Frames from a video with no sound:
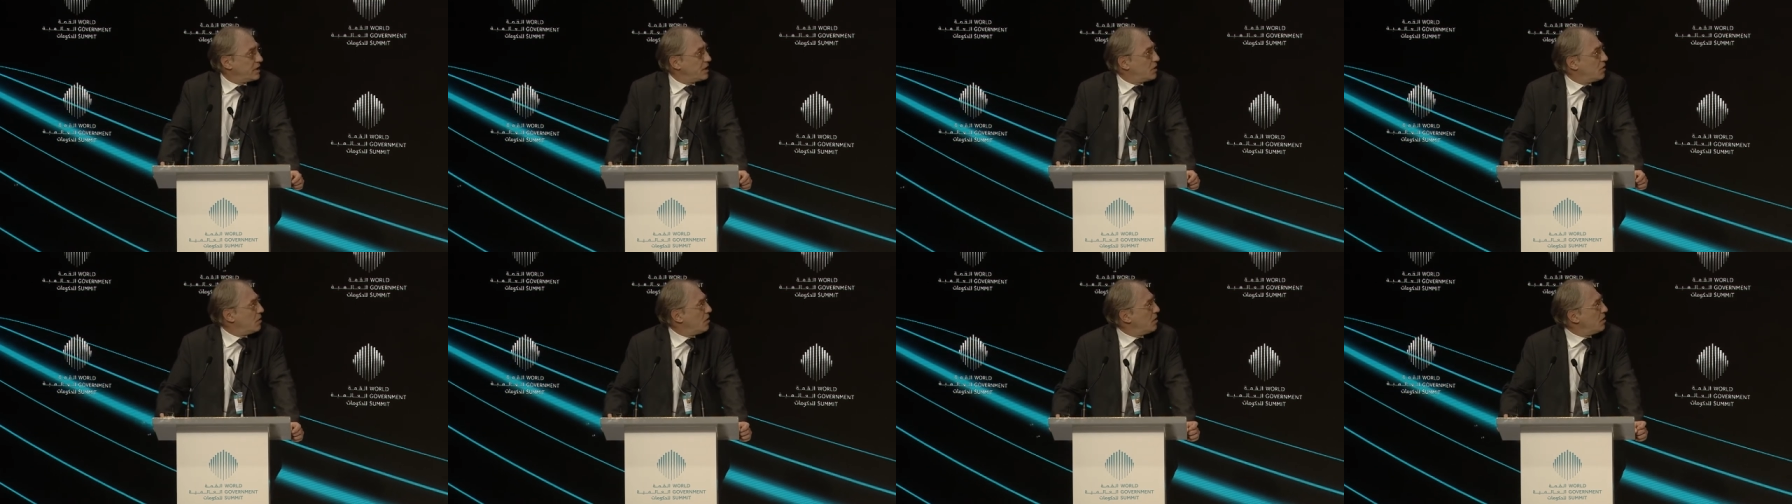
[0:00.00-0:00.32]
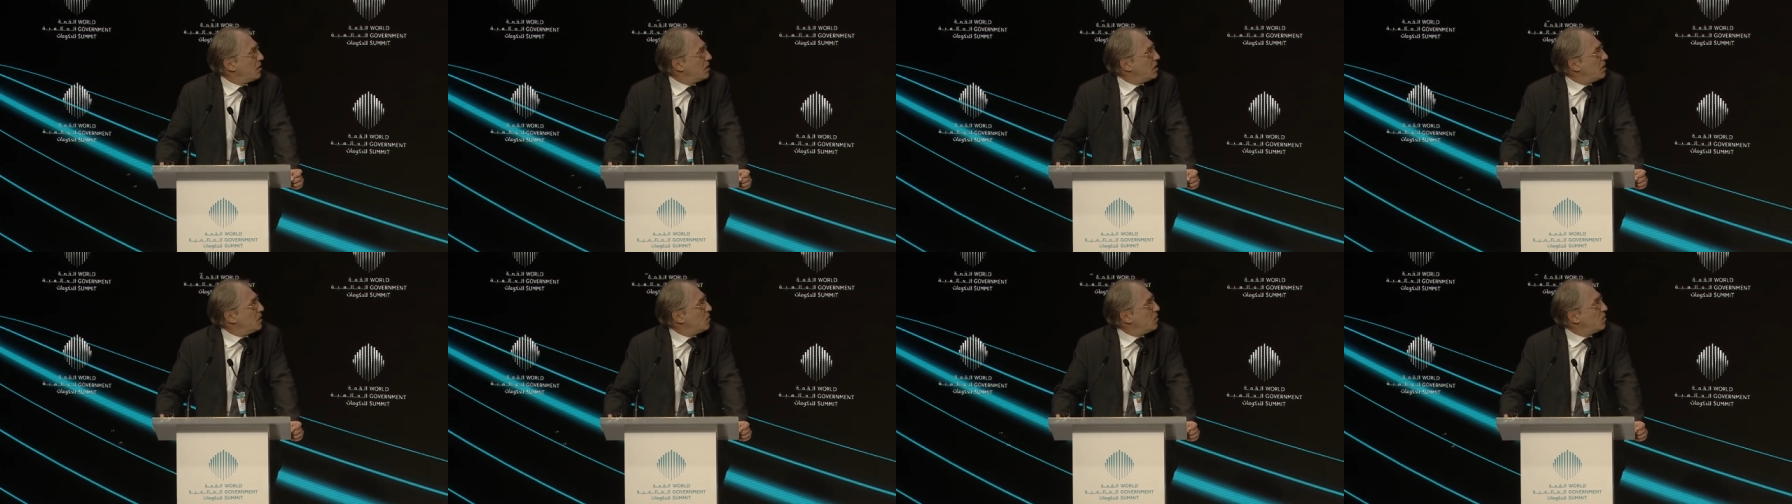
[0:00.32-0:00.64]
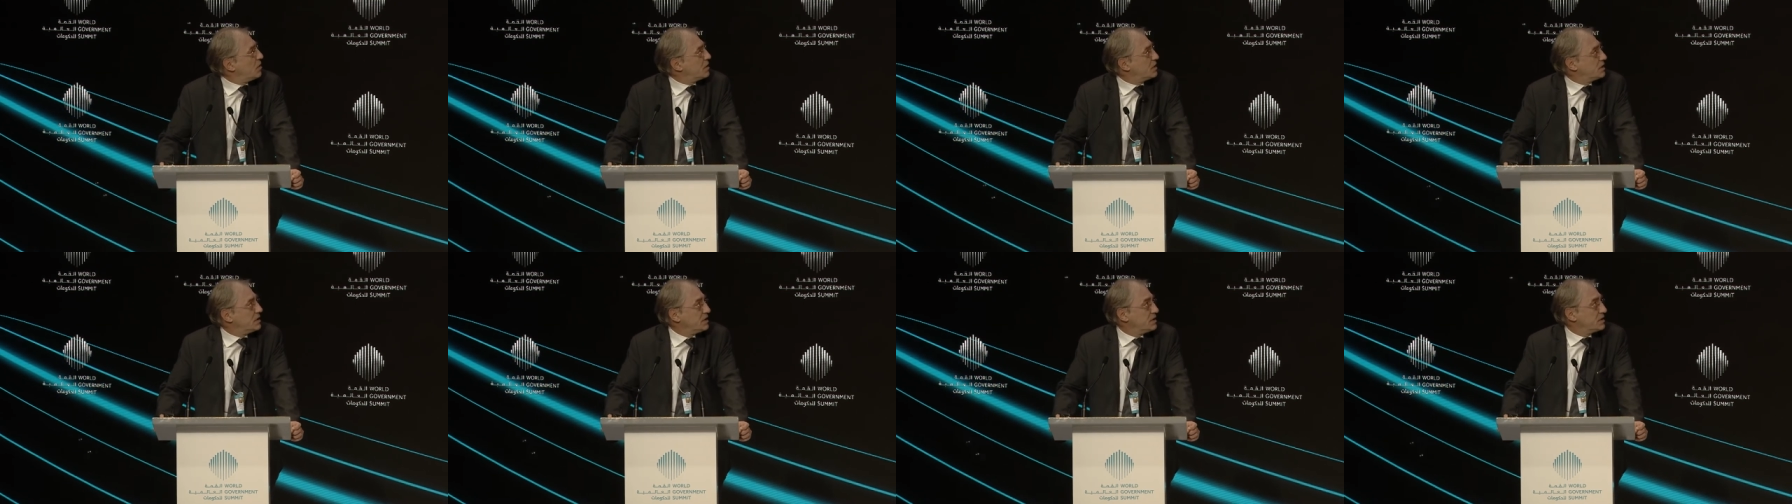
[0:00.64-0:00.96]
recall
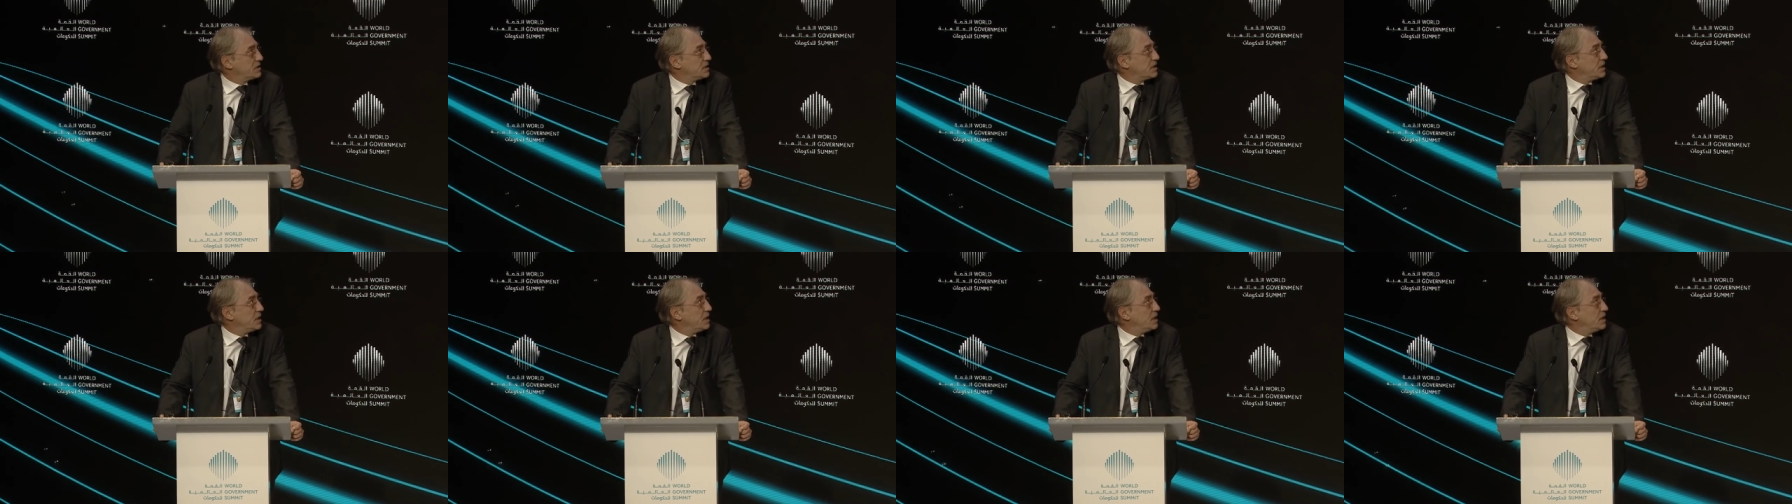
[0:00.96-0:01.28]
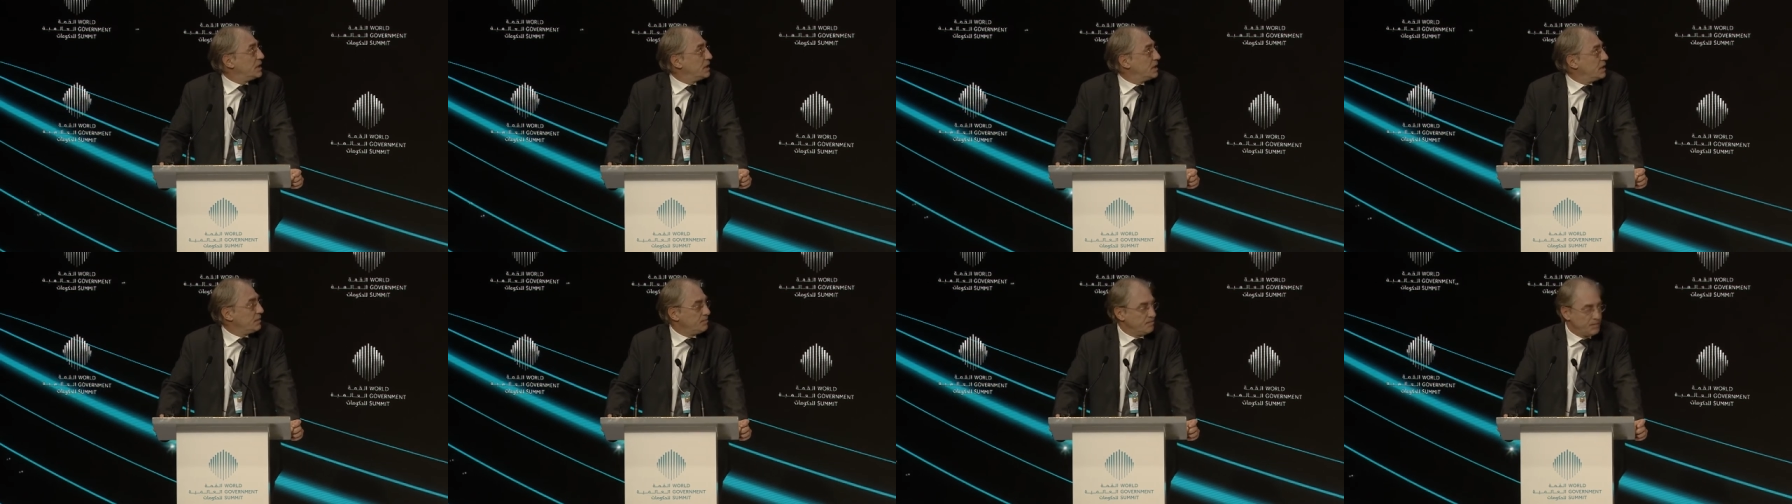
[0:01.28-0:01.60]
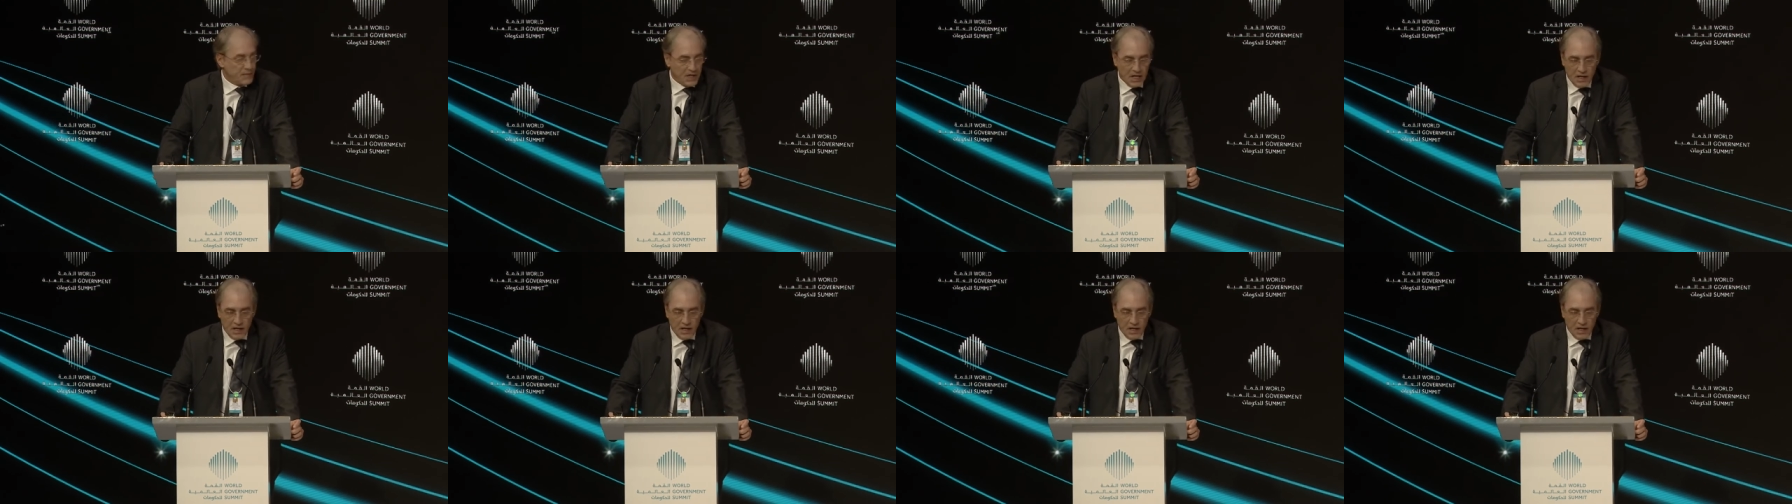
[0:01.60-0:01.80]
what is the